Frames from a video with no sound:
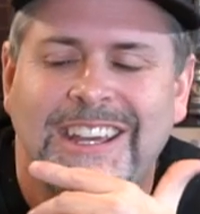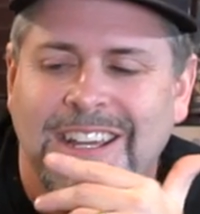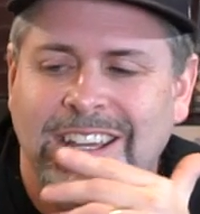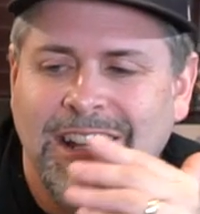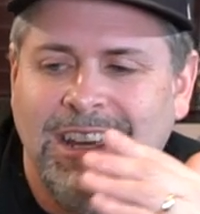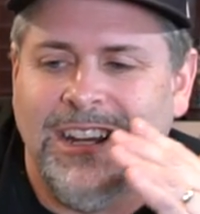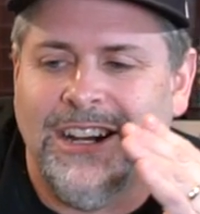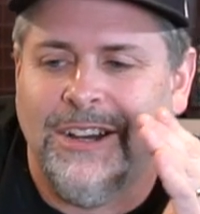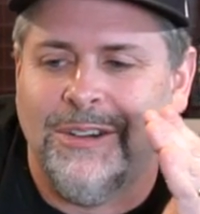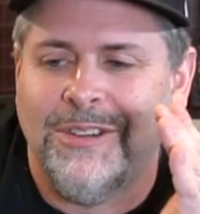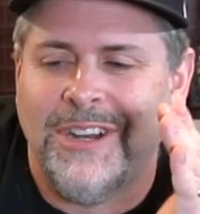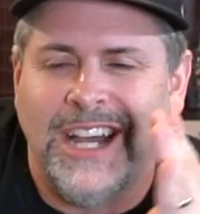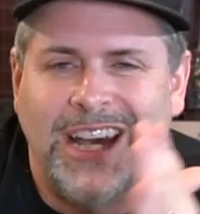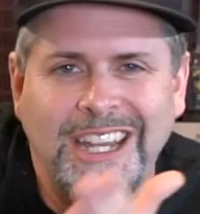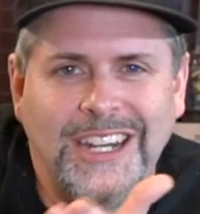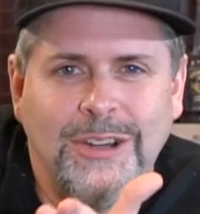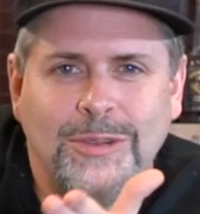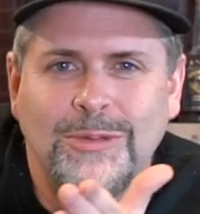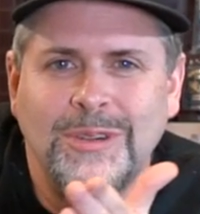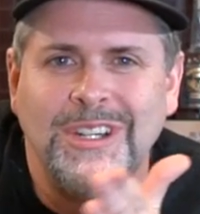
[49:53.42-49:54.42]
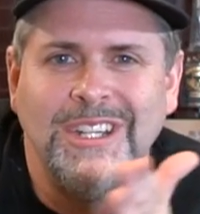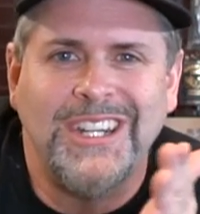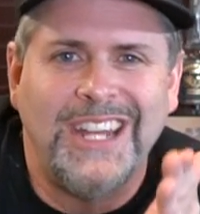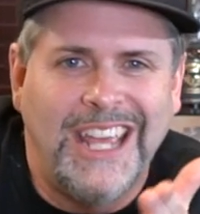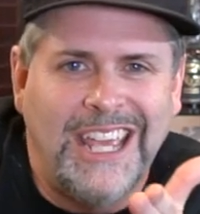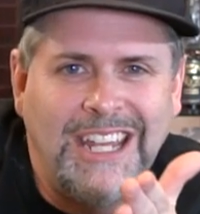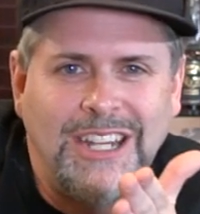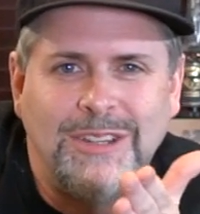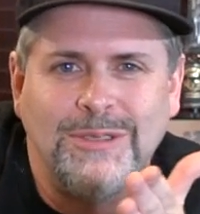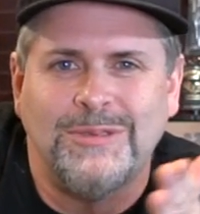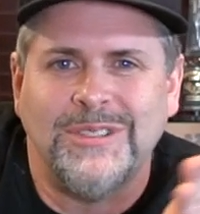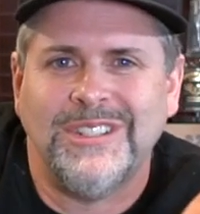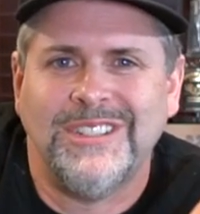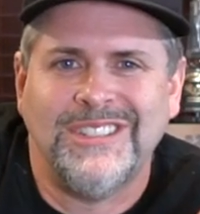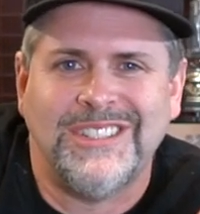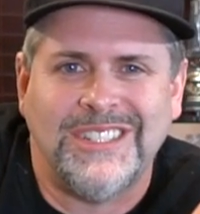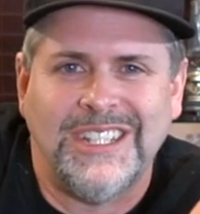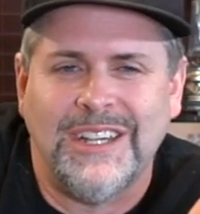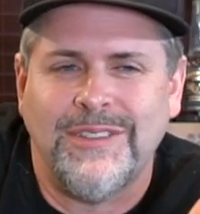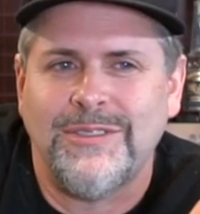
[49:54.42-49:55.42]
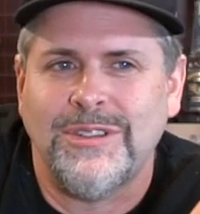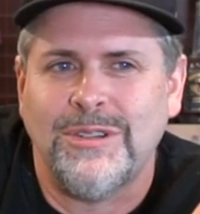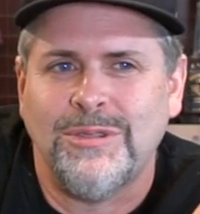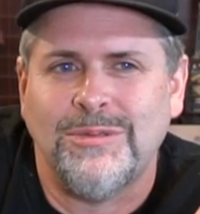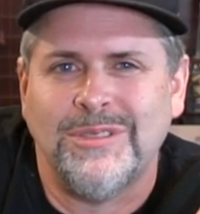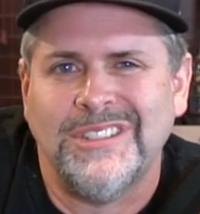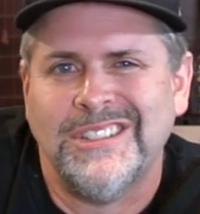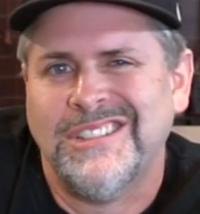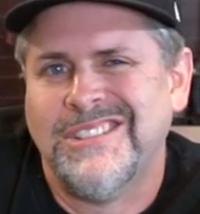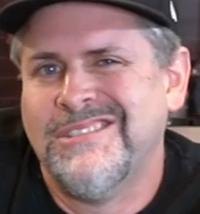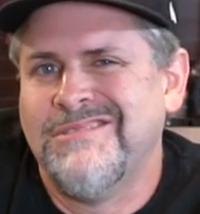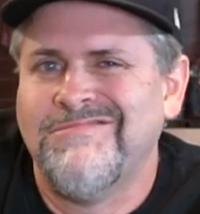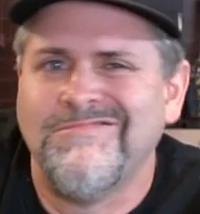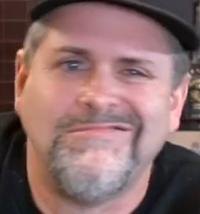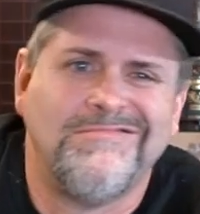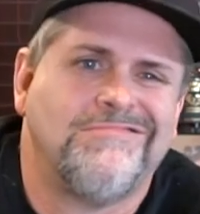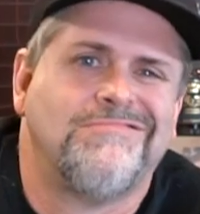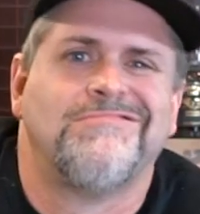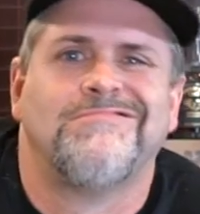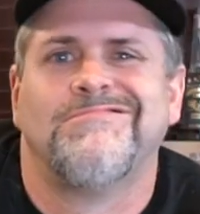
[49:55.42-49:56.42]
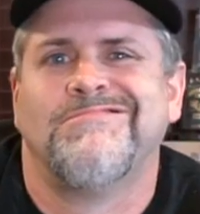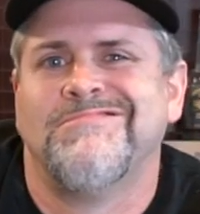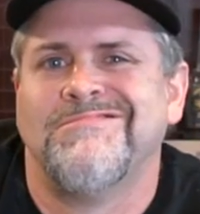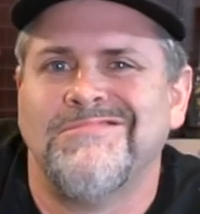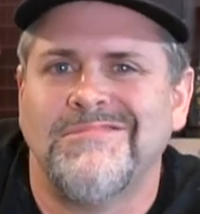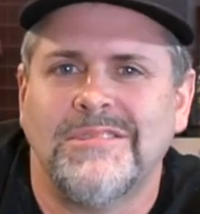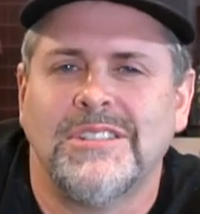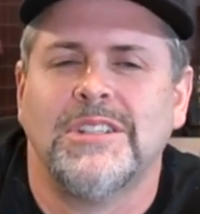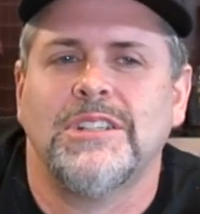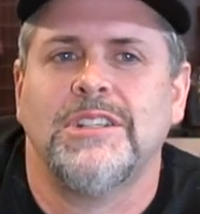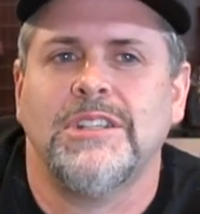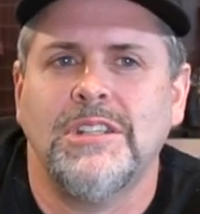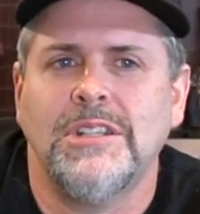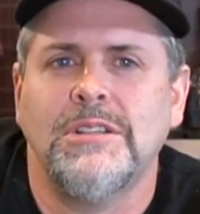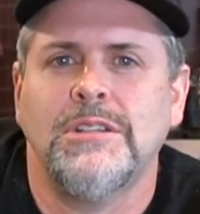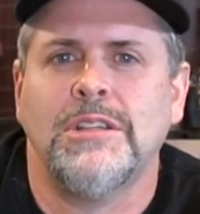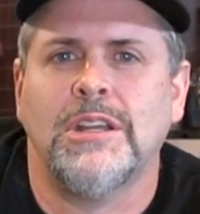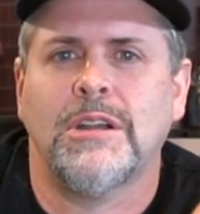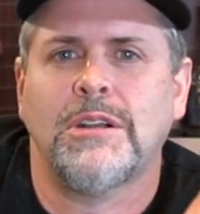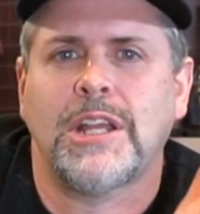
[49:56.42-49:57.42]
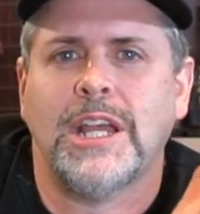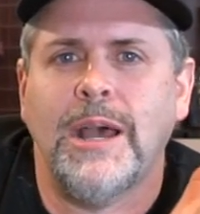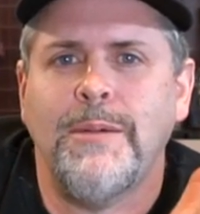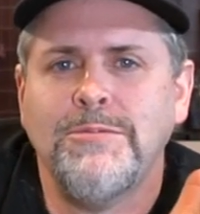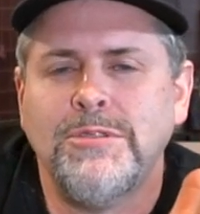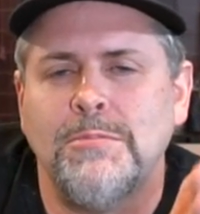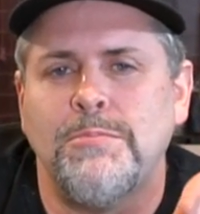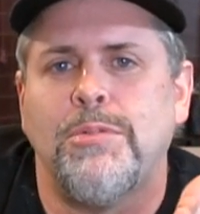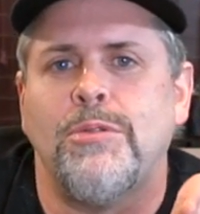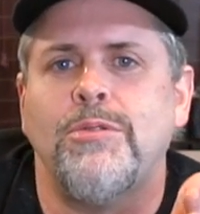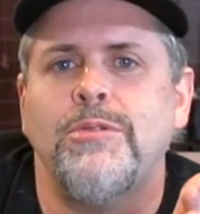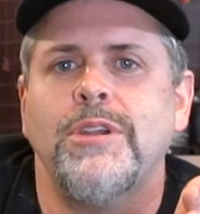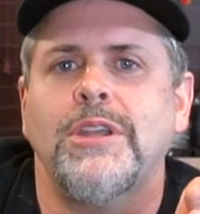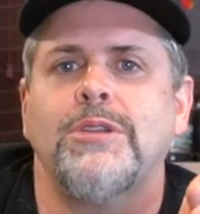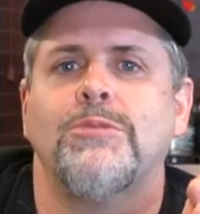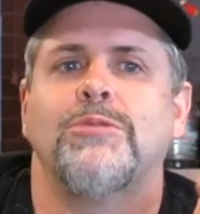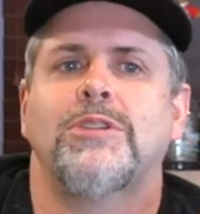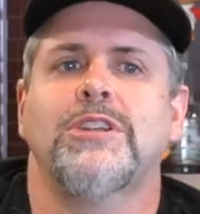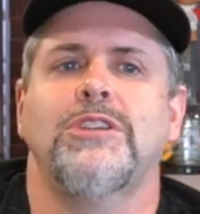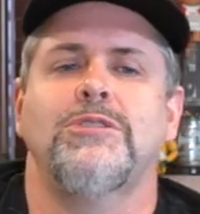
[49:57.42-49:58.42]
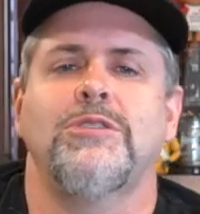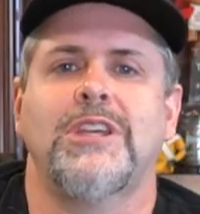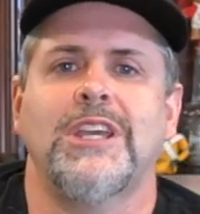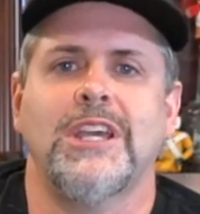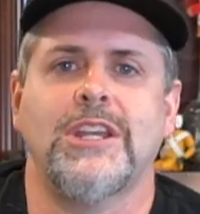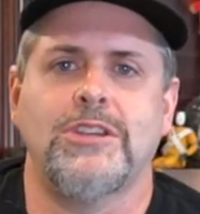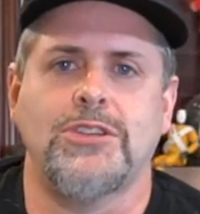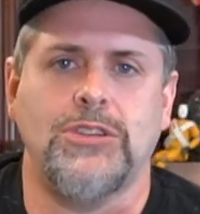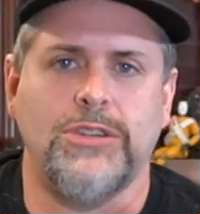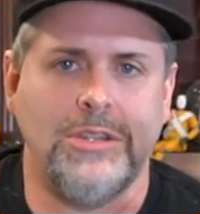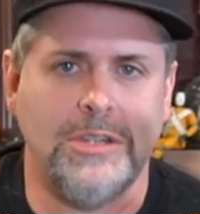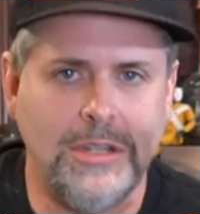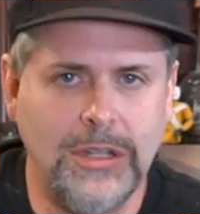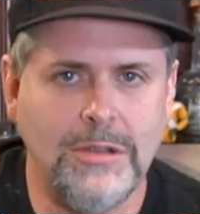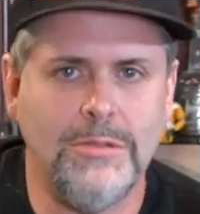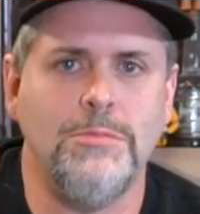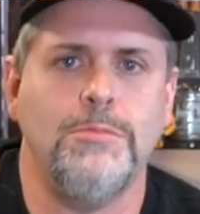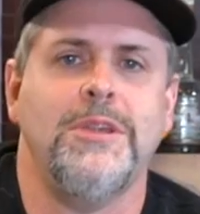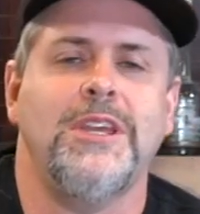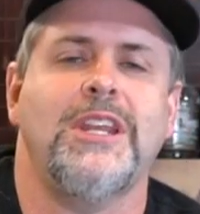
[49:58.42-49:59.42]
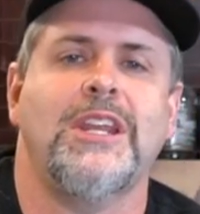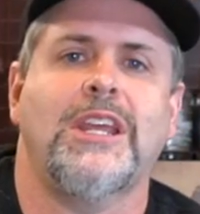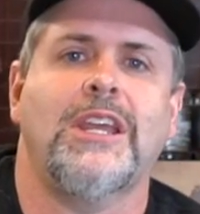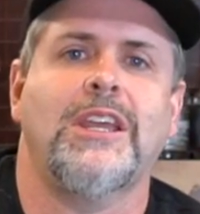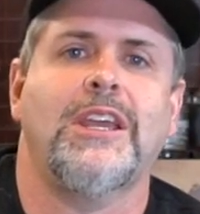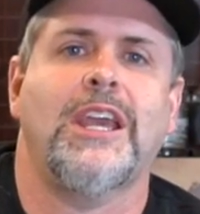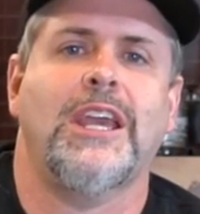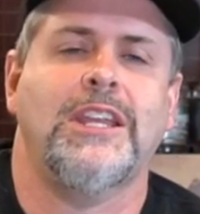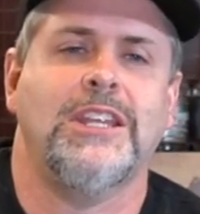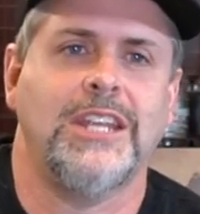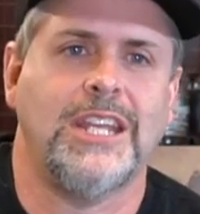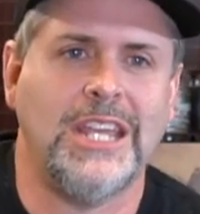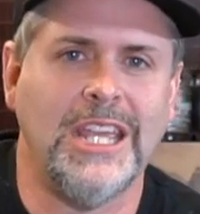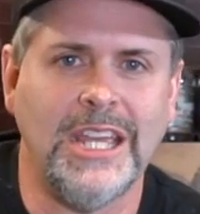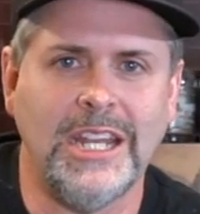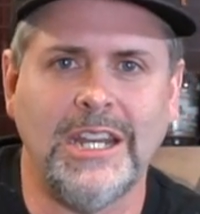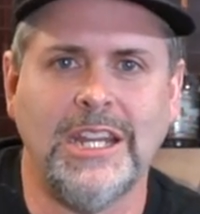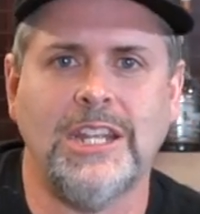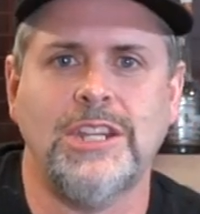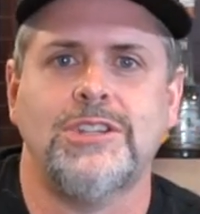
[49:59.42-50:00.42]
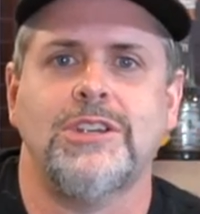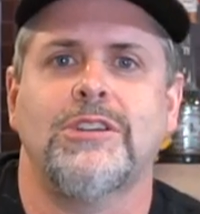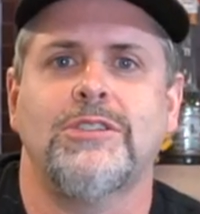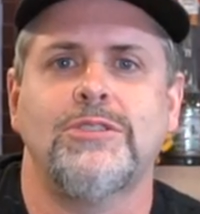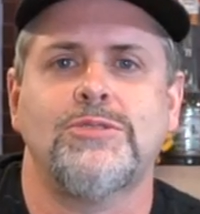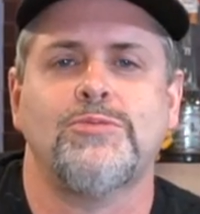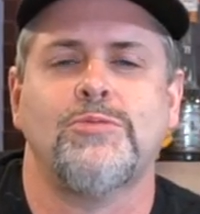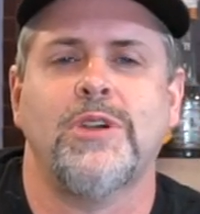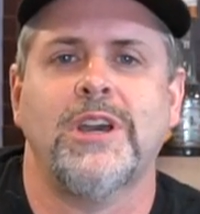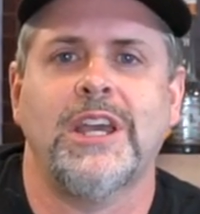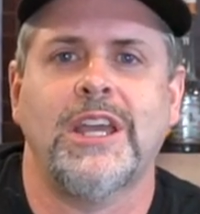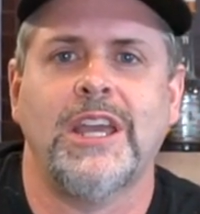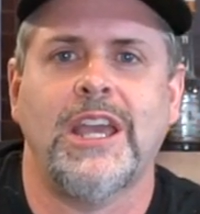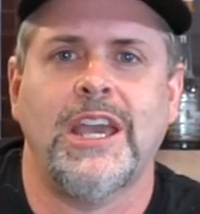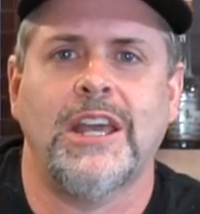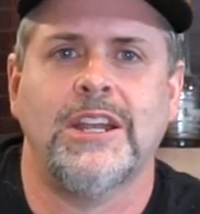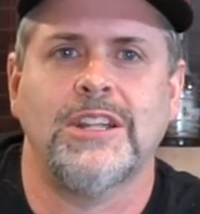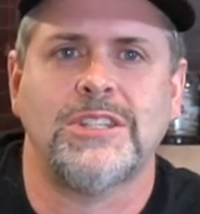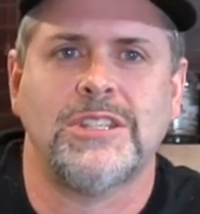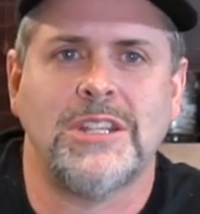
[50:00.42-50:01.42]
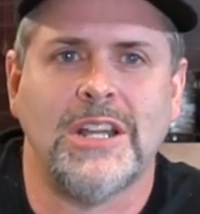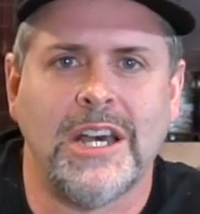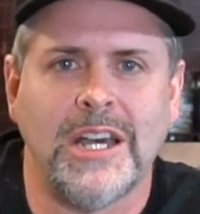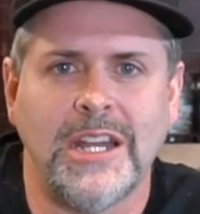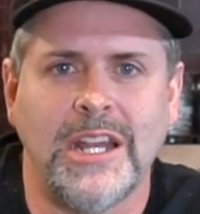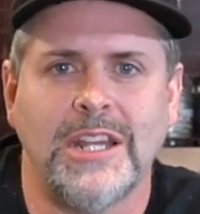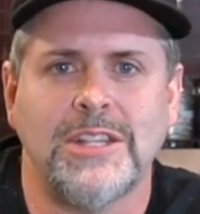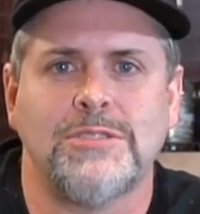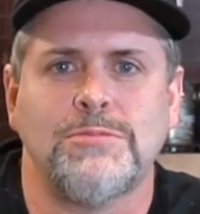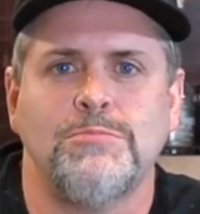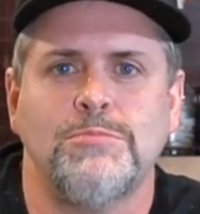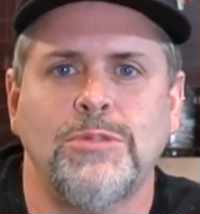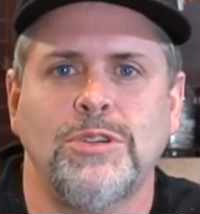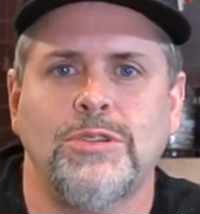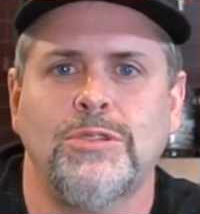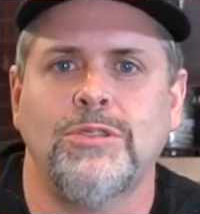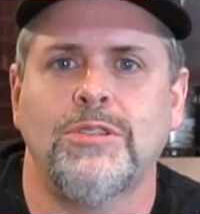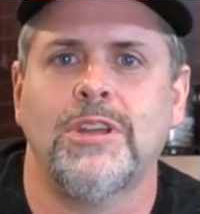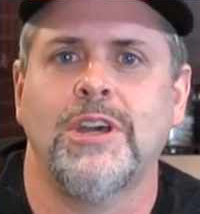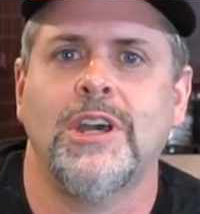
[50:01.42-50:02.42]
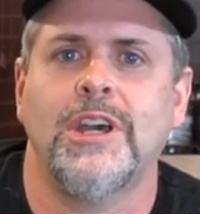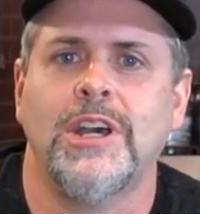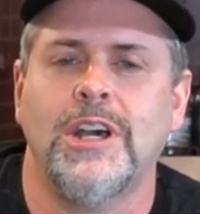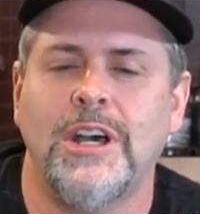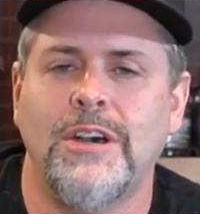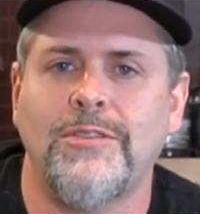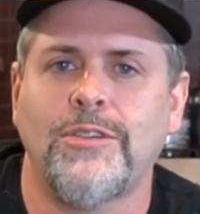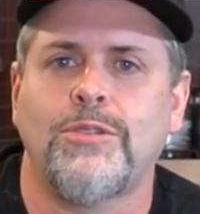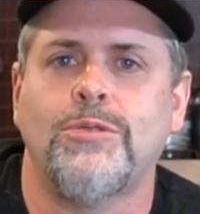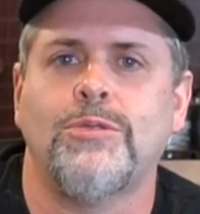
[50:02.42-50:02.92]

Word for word: You know, 9 to 1, 8 to 1, 7 to 1. There comes a point where you get too many and you get in each other's way, and it's not as smooth of a